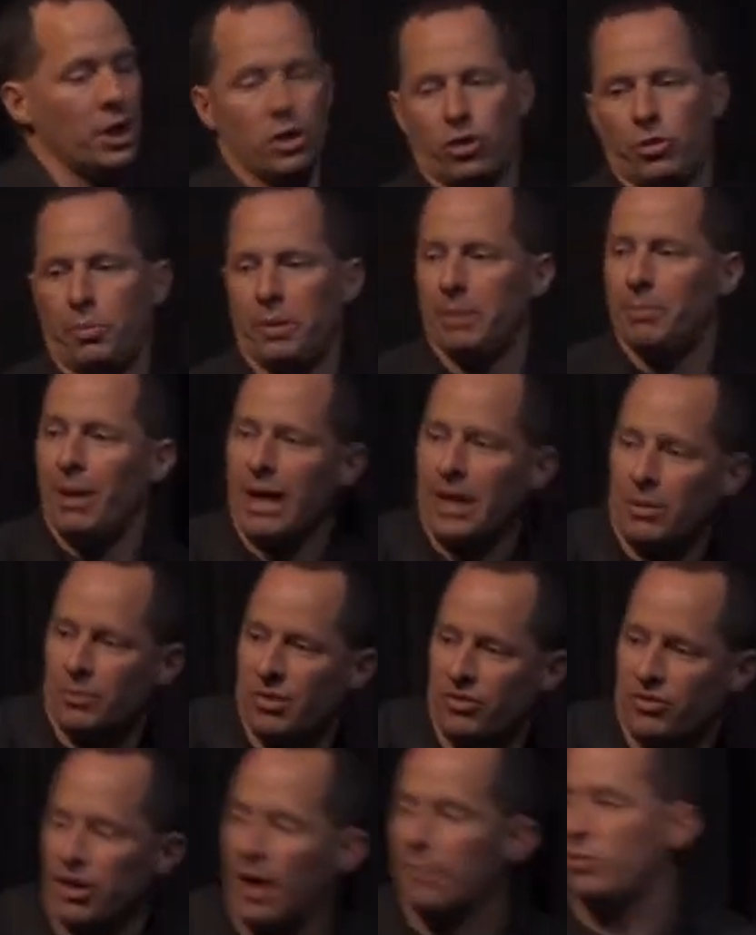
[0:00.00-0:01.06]
It could be, Mike, I'm going
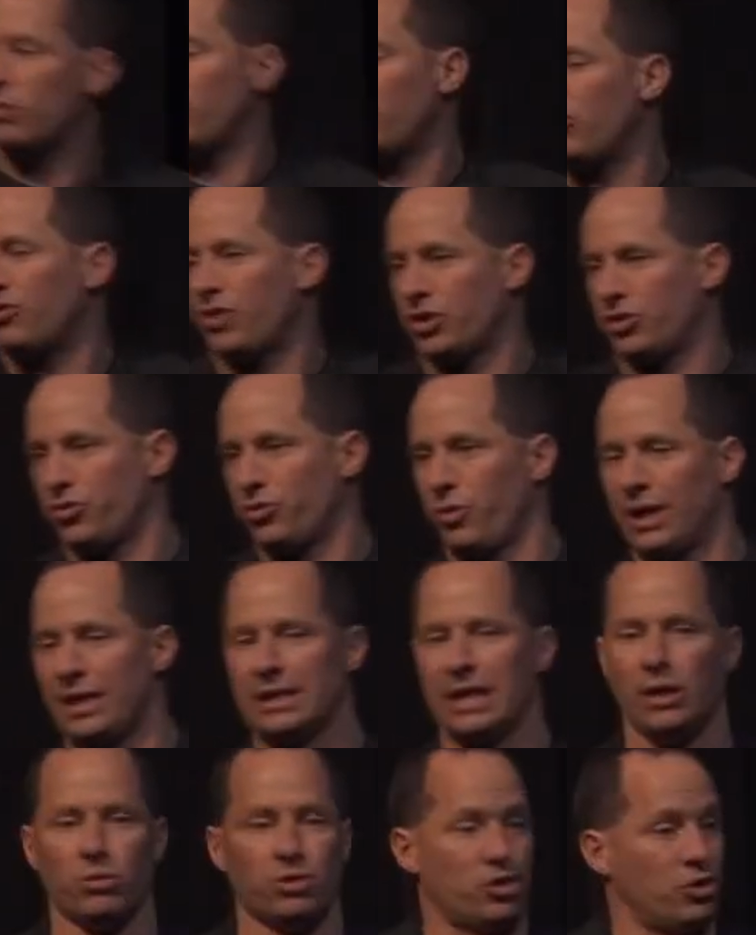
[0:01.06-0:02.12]
to stop using sexually degrading
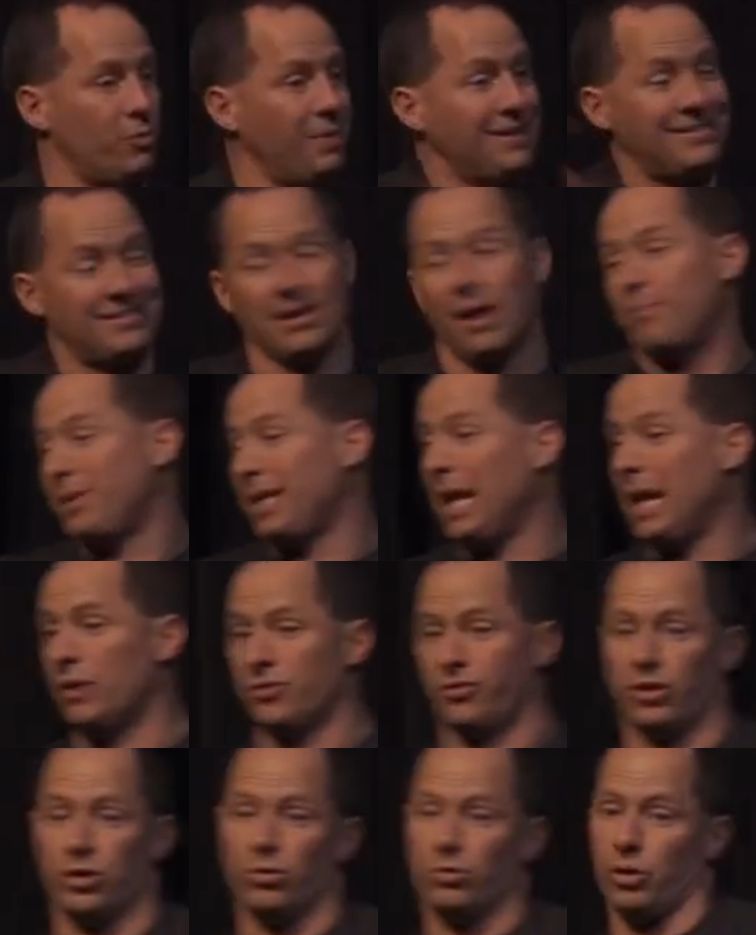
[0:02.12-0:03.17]
language. It could be something else
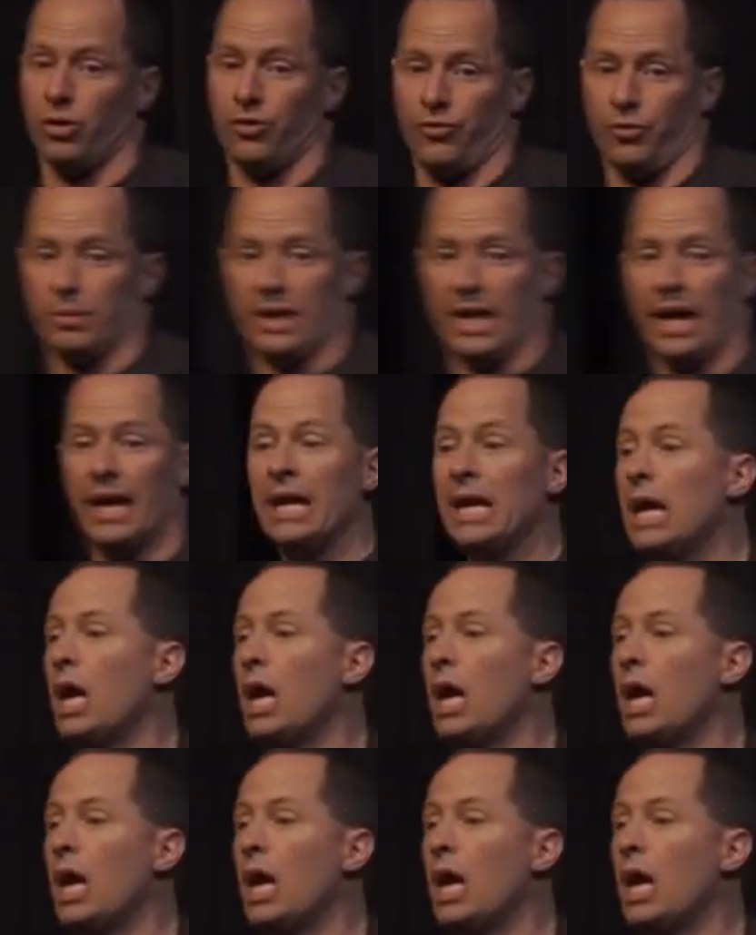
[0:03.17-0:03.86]
that you learned from today.